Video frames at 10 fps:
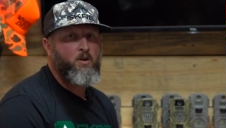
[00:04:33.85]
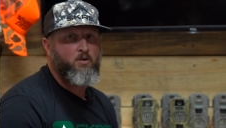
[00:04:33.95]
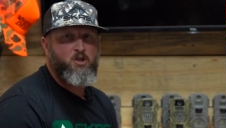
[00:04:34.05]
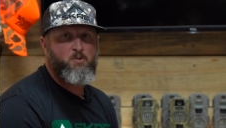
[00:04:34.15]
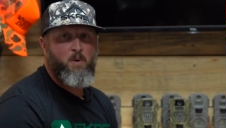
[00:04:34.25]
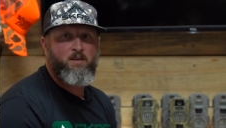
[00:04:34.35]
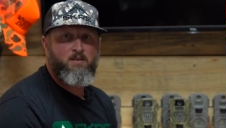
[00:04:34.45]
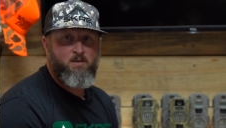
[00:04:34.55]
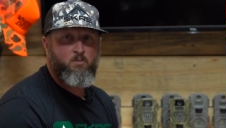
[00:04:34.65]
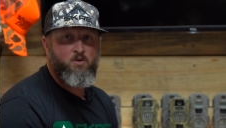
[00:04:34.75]
you're
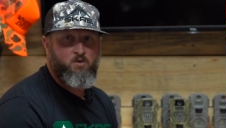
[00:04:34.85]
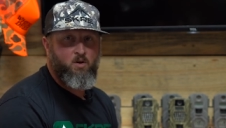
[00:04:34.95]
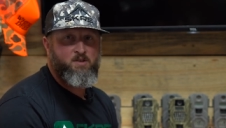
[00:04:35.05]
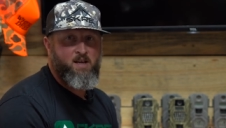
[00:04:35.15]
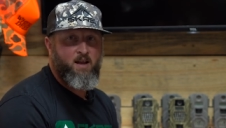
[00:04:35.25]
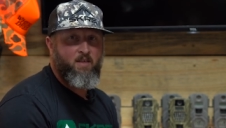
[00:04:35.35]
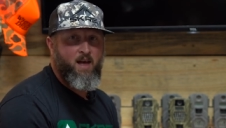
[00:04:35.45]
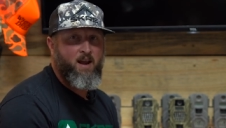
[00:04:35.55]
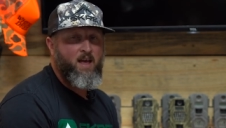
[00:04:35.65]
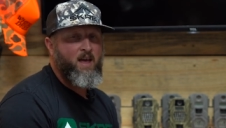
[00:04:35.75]
expecting some results out of
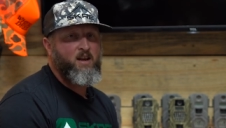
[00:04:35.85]
that,